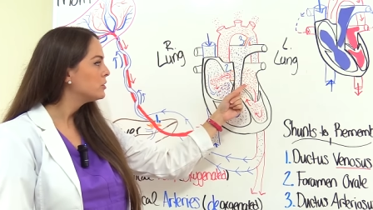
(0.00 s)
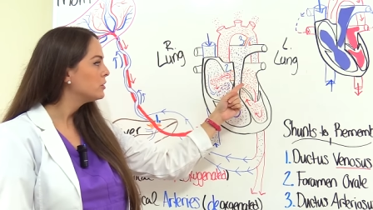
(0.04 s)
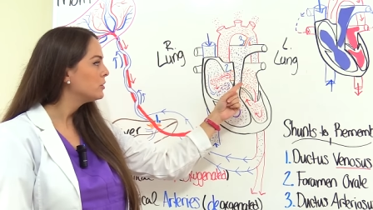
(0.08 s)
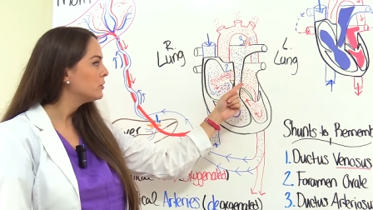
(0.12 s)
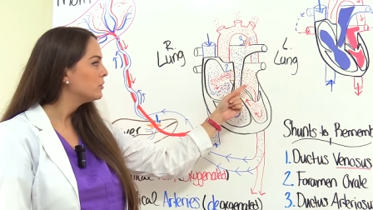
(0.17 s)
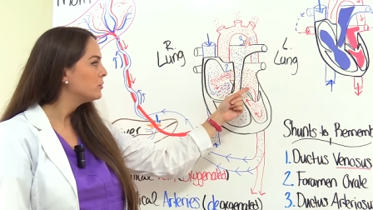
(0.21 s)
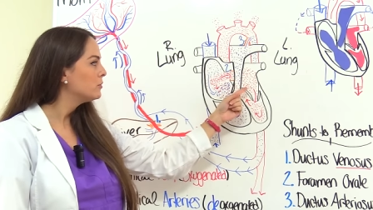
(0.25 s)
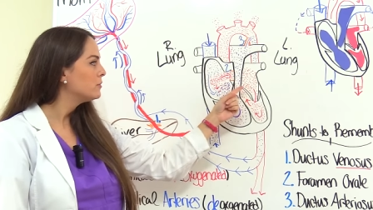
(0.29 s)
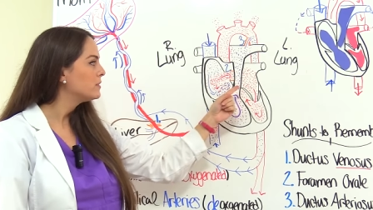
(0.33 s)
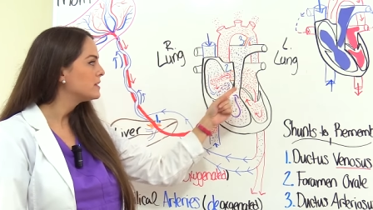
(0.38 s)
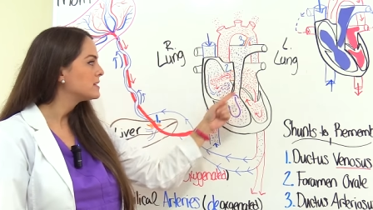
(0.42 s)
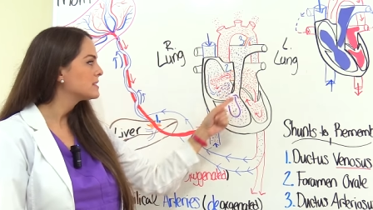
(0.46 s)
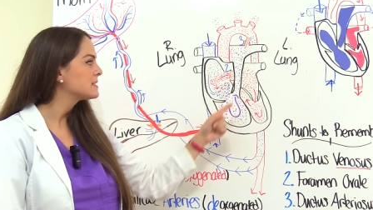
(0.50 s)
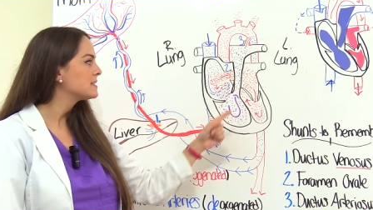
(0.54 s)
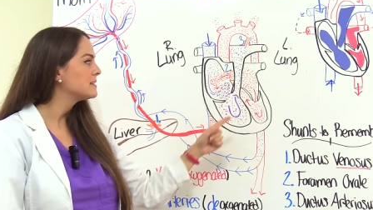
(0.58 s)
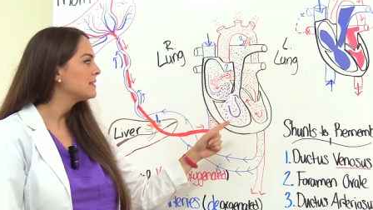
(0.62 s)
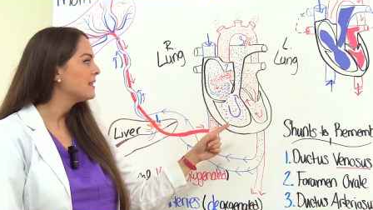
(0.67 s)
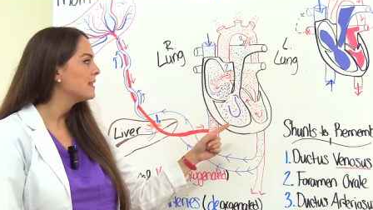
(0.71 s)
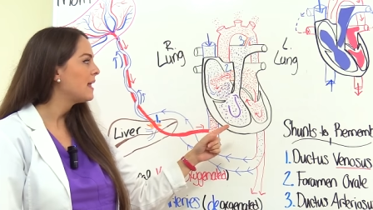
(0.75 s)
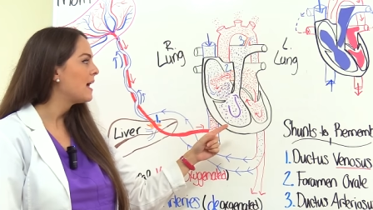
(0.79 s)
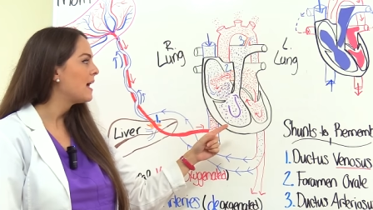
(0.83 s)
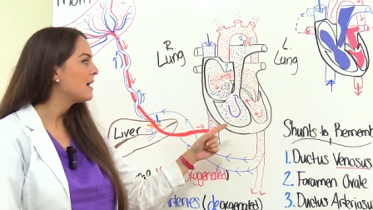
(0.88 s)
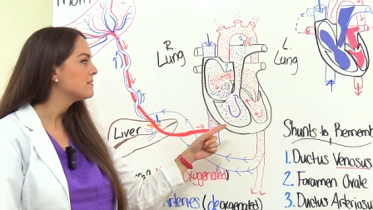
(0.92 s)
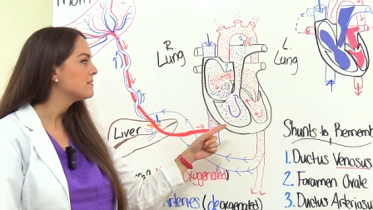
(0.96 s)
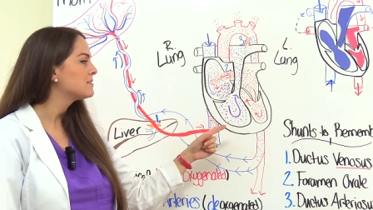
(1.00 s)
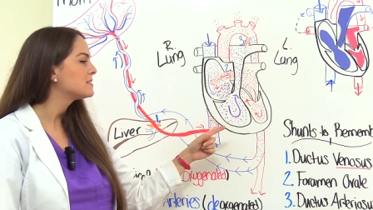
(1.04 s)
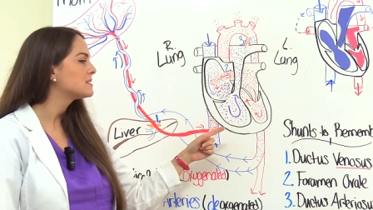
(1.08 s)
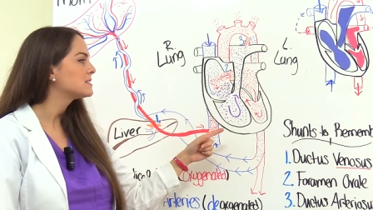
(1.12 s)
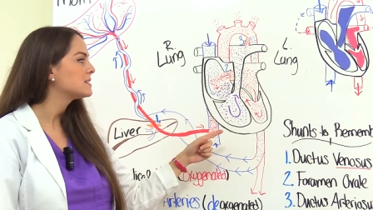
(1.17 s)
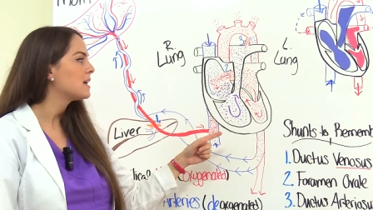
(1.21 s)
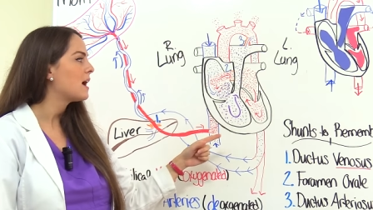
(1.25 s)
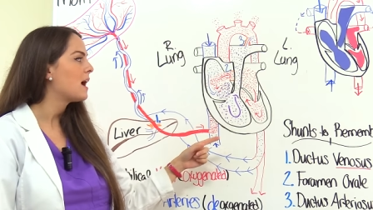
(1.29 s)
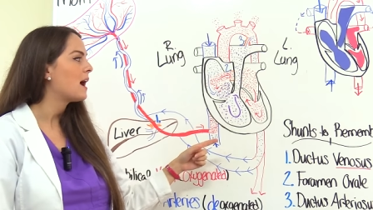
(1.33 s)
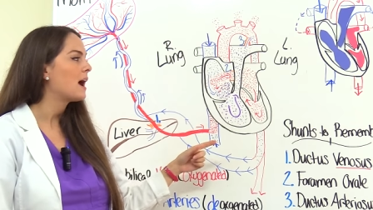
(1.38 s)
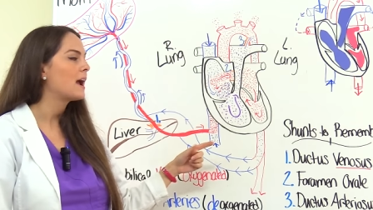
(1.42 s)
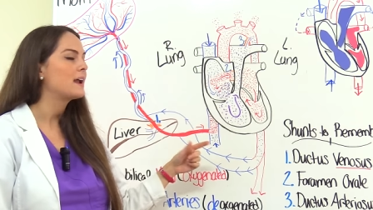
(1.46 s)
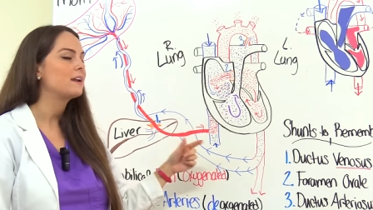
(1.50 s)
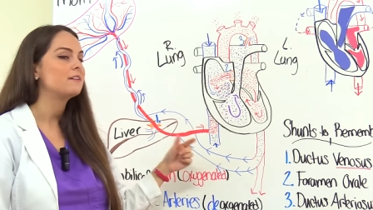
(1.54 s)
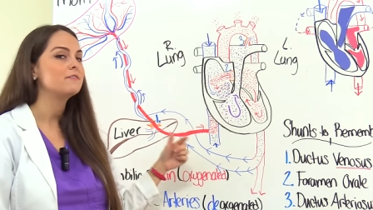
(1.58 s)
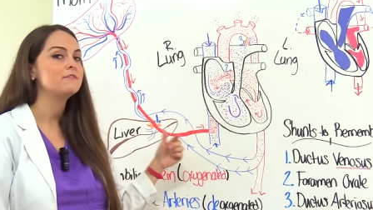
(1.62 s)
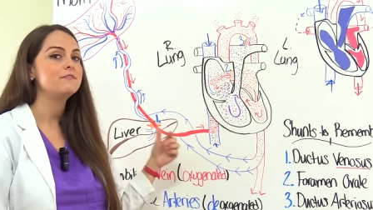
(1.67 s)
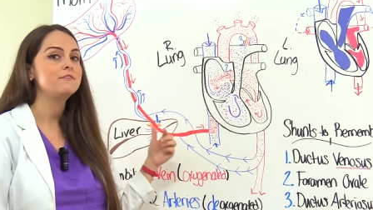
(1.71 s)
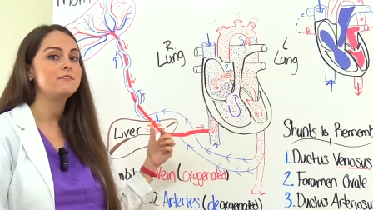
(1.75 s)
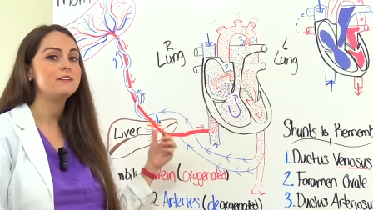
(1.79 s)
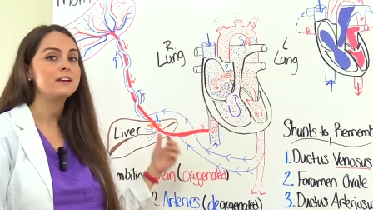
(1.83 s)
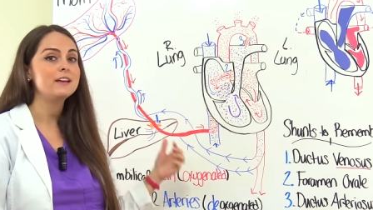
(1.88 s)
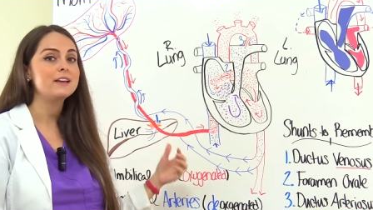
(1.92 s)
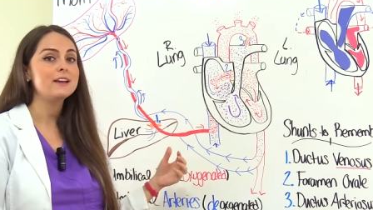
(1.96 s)
to this left side
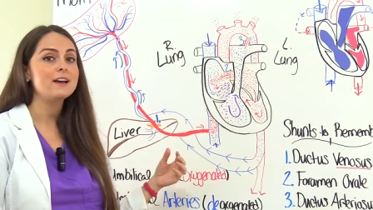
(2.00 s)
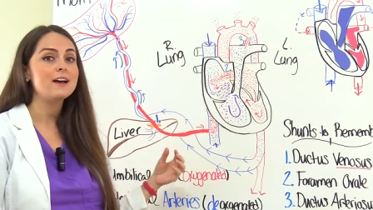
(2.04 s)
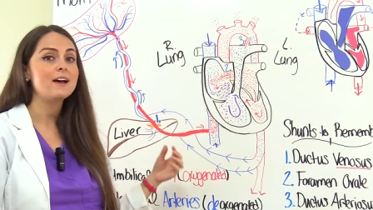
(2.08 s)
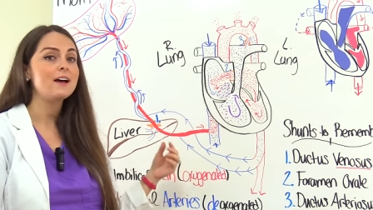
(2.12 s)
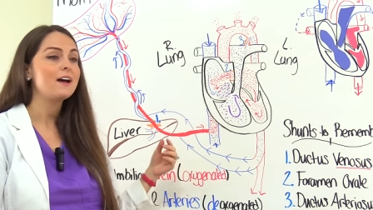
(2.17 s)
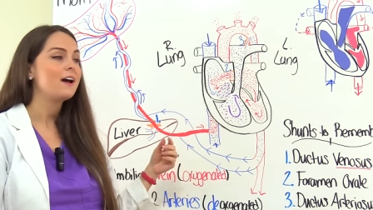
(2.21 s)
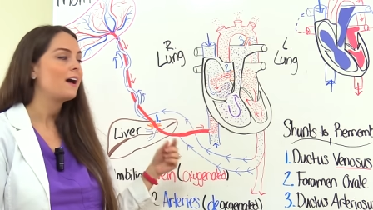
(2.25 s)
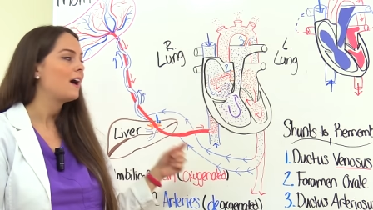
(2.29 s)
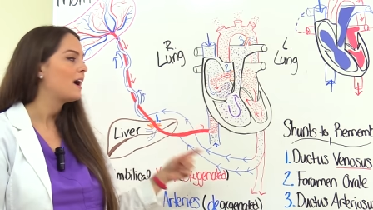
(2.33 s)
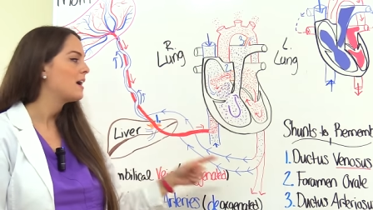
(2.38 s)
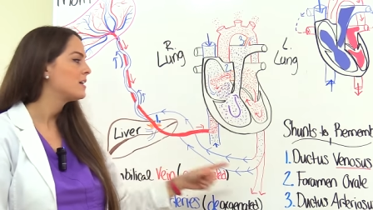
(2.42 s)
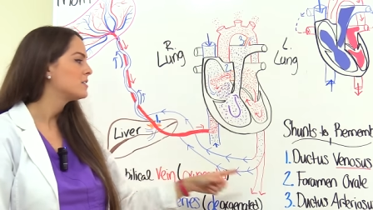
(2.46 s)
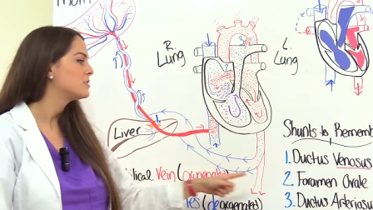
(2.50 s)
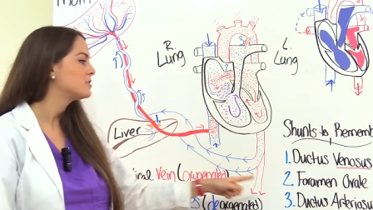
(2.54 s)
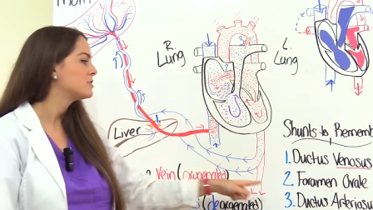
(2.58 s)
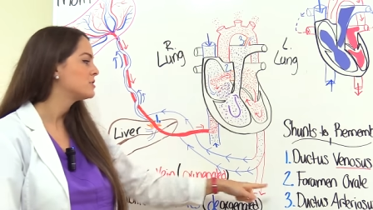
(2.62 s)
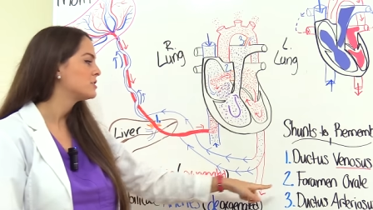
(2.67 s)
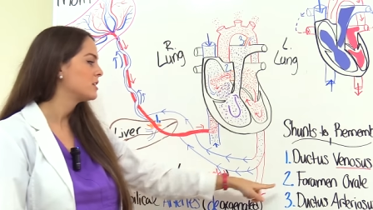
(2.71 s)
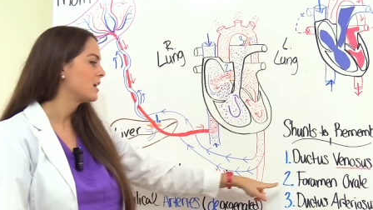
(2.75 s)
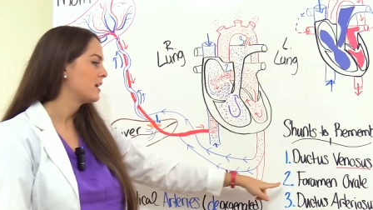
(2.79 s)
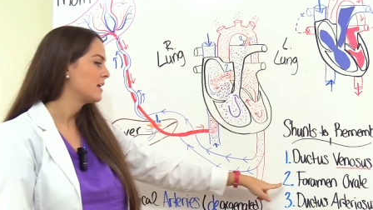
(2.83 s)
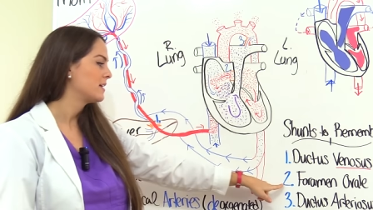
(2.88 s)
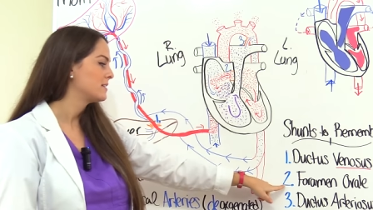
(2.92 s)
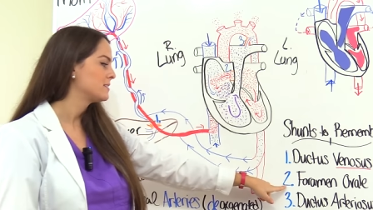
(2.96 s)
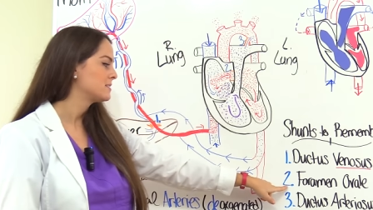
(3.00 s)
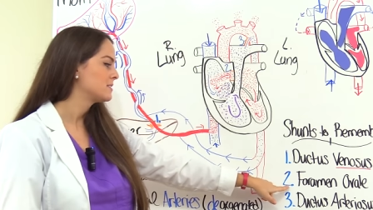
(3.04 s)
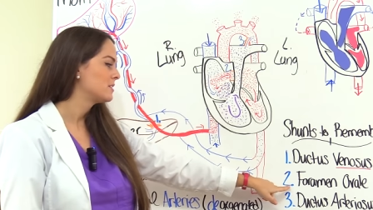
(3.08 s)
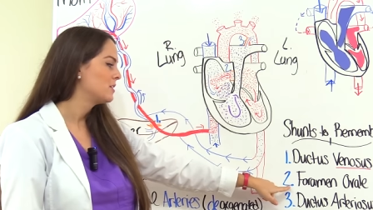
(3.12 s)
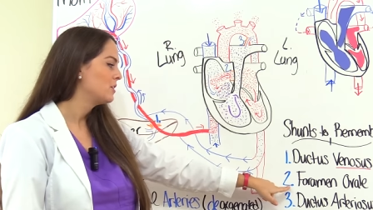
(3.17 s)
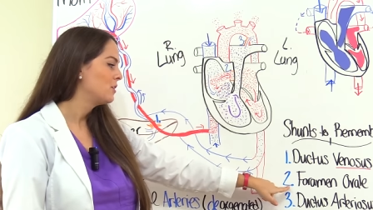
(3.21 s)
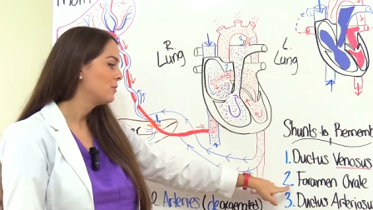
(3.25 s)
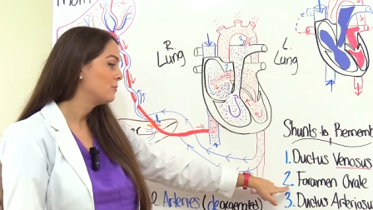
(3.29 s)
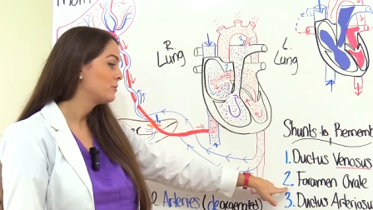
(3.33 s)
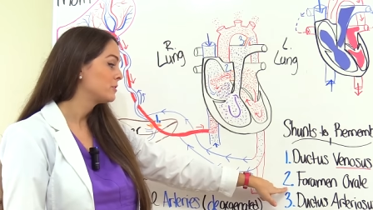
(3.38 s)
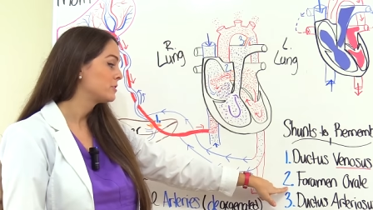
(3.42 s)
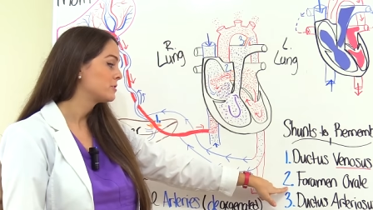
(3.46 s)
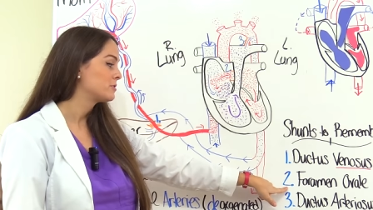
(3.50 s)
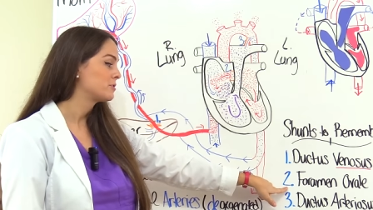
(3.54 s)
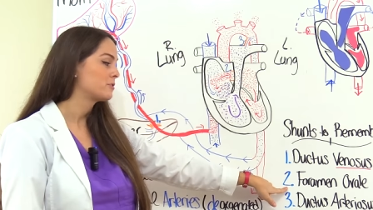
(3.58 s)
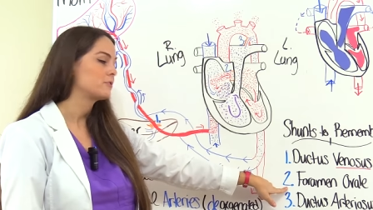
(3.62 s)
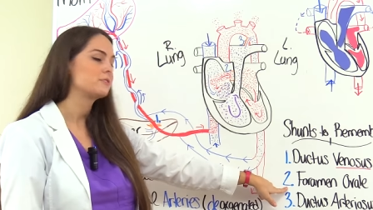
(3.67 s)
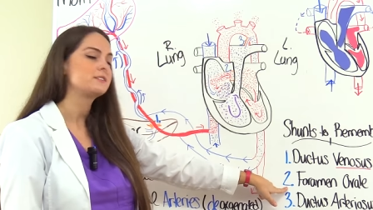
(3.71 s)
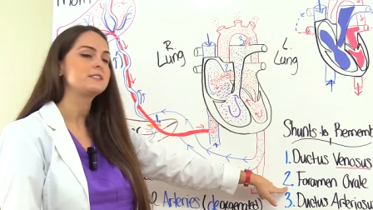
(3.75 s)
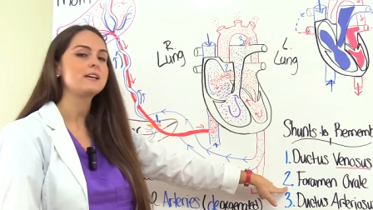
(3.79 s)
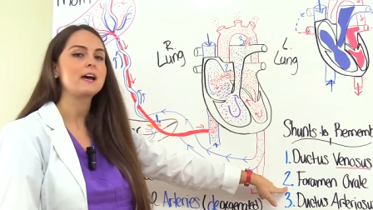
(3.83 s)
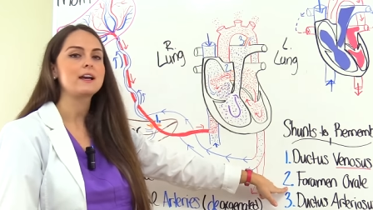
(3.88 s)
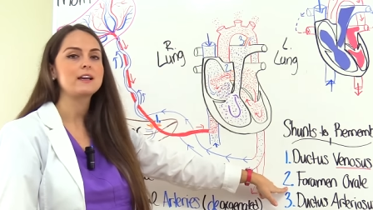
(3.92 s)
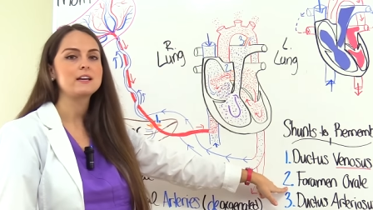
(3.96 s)
via a shunt, which is our
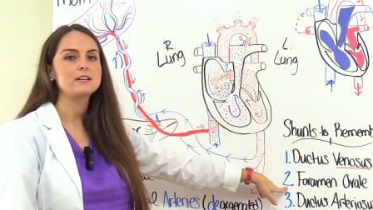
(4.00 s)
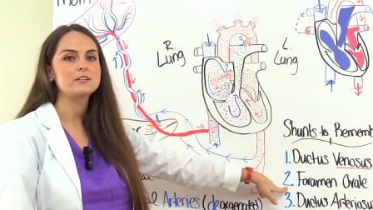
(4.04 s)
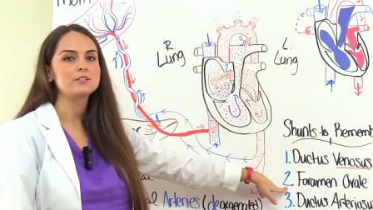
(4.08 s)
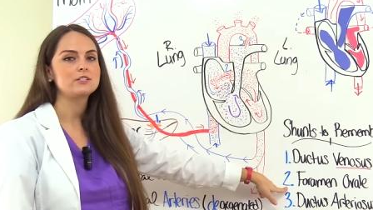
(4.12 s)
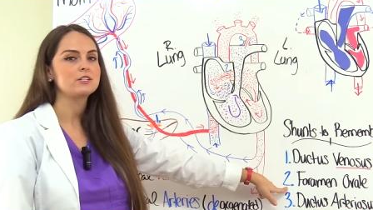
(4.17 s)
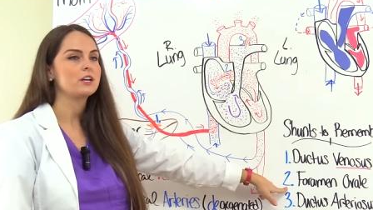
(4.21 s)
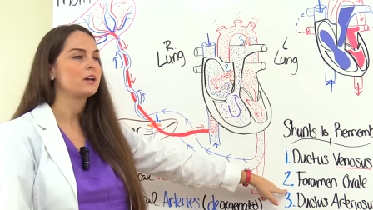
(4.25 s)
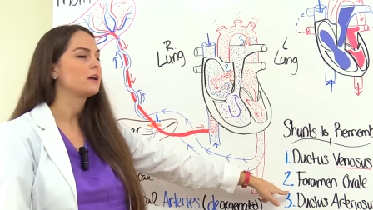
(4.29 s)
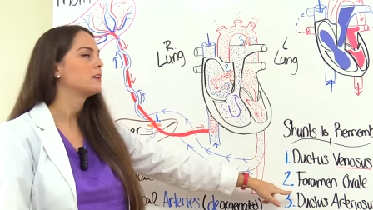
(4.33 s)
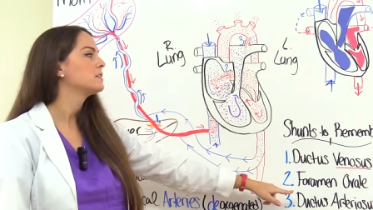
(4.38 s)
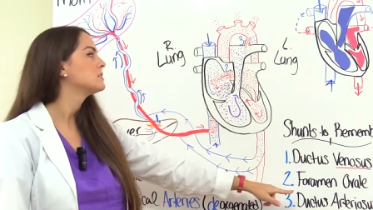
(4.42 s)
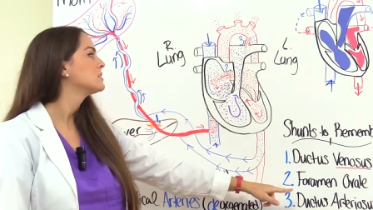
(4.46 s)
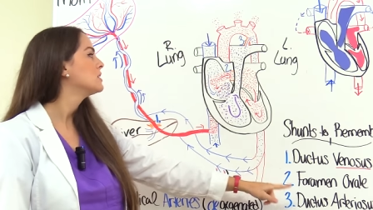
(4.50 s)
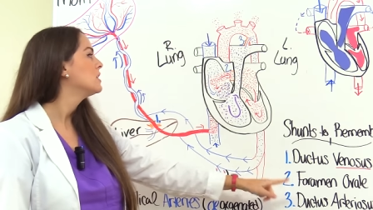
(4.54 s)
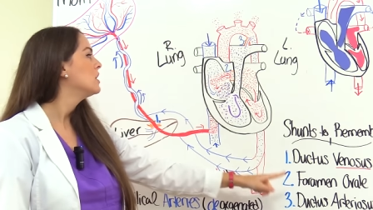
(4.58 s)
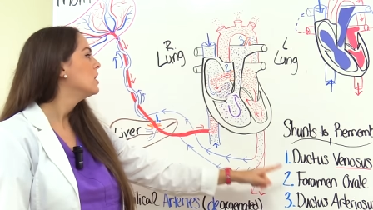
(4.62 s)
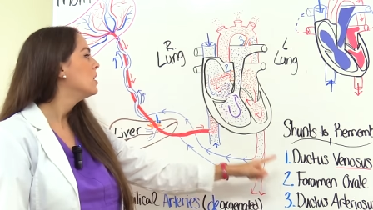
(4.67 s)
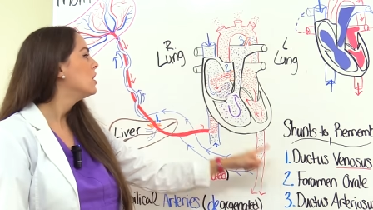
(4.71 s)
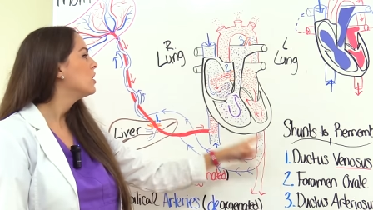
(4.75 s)
second shunt,